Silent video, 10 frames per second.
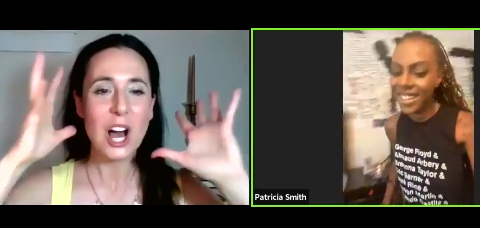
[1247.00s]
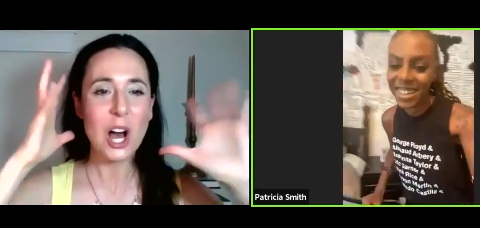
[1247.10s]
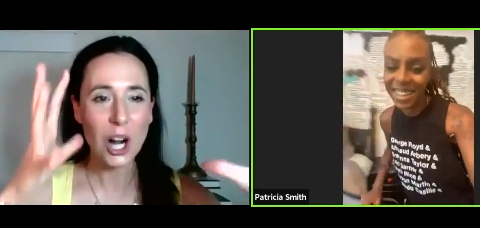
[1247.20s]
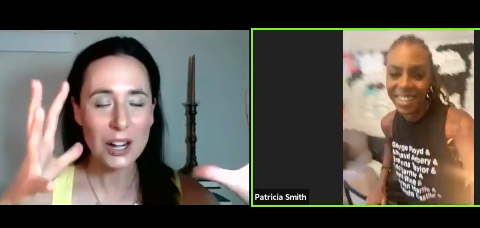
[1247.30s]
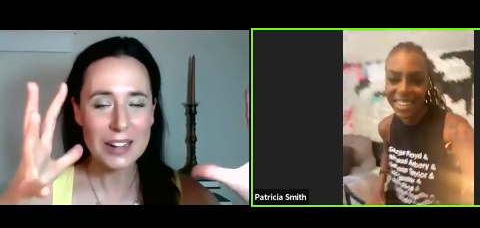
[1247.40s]

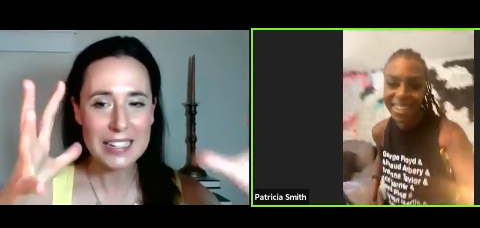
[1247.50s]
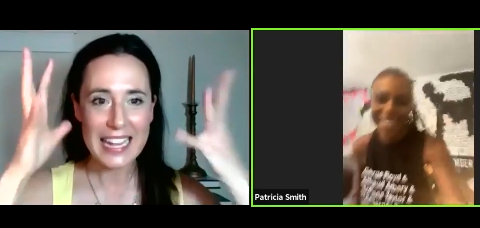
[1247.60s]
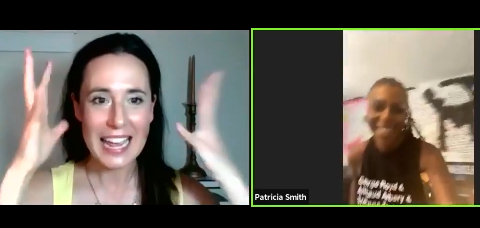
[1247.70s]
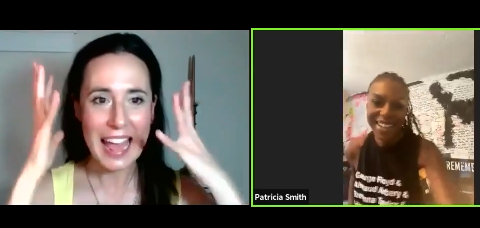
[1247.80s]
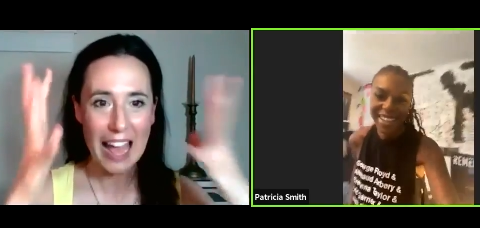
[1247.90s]
Speaker 1: art
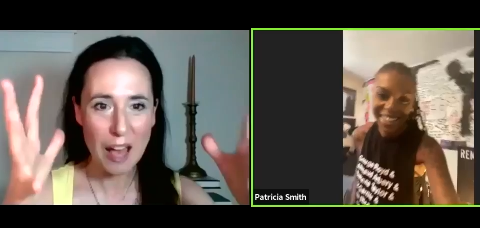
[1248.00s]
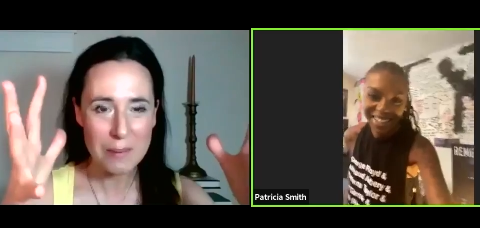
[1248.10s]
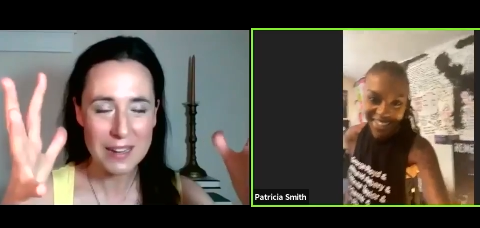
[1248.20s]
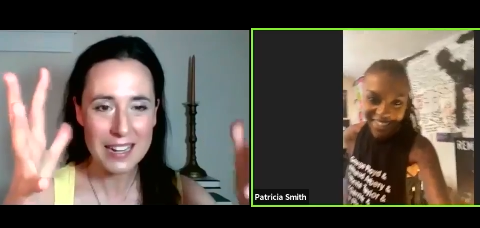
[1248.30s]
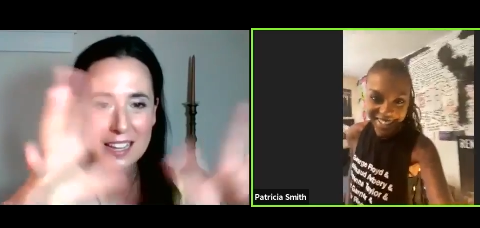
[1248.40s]

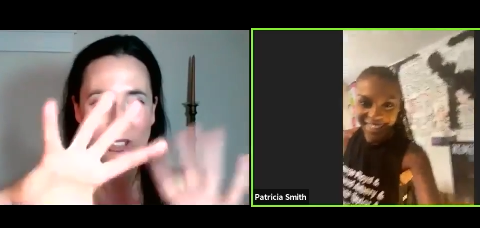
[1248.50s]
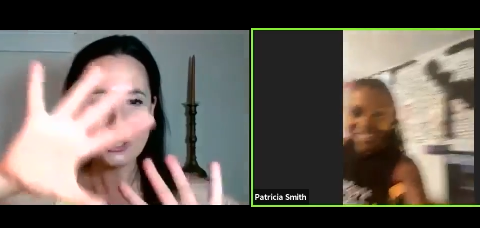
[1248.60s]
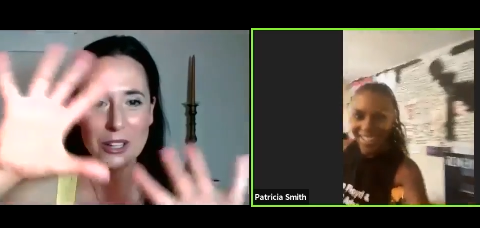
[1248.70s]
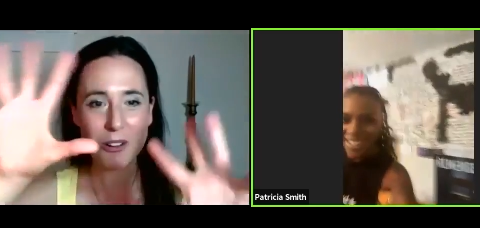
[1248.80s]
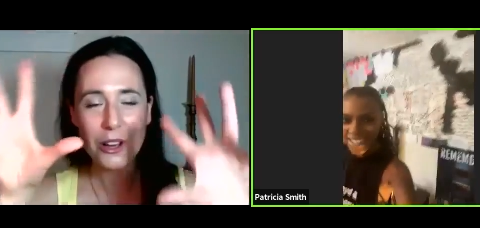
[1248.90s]
happening.
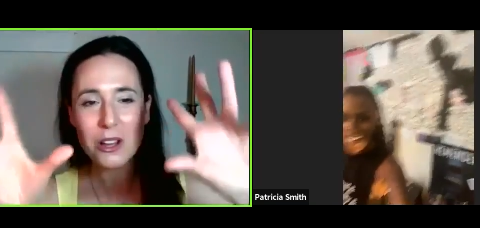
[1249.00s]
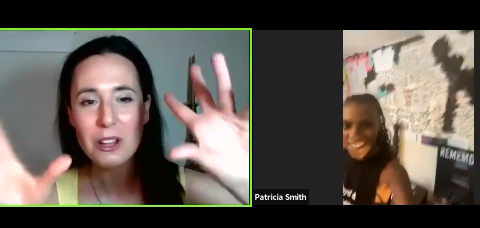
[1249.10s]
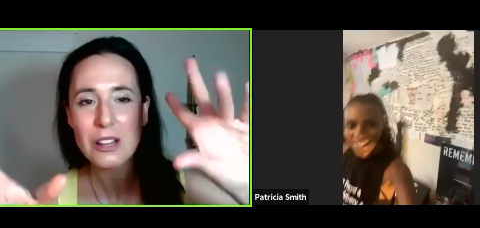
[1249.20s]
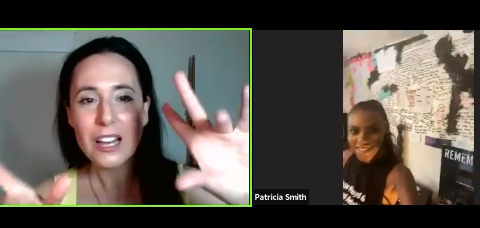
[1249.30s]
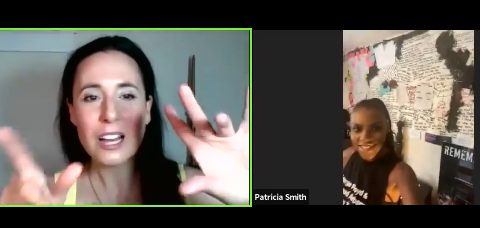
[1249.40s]
Look at
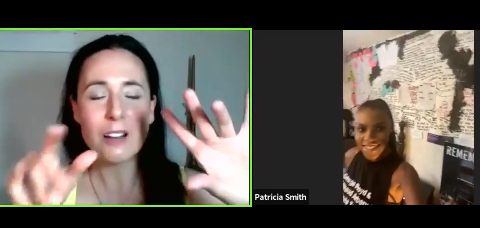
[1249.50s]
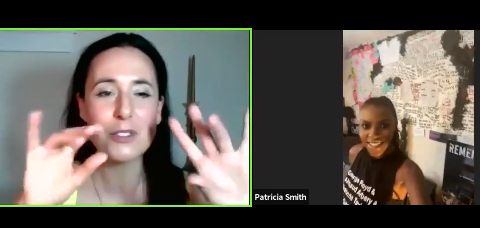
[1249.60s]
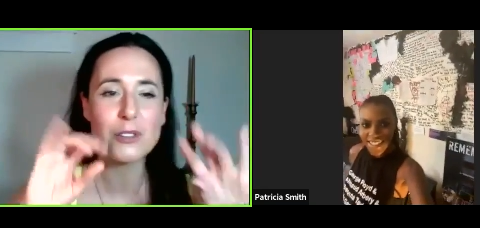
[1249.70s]
all yeah, of